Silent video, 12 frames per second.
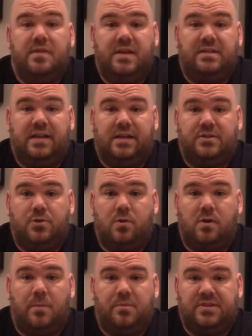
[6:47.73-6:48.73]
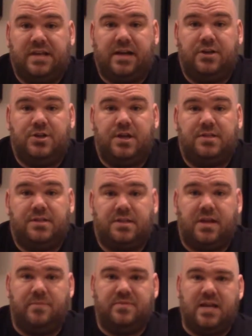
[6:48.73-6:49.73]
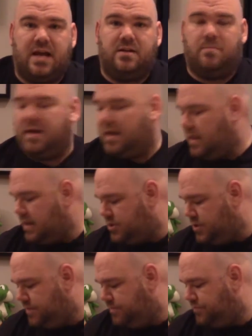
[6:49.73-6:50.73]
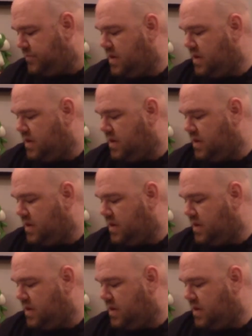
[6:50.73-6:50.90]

These next two are a couple Sega Genesis games to add to my collection.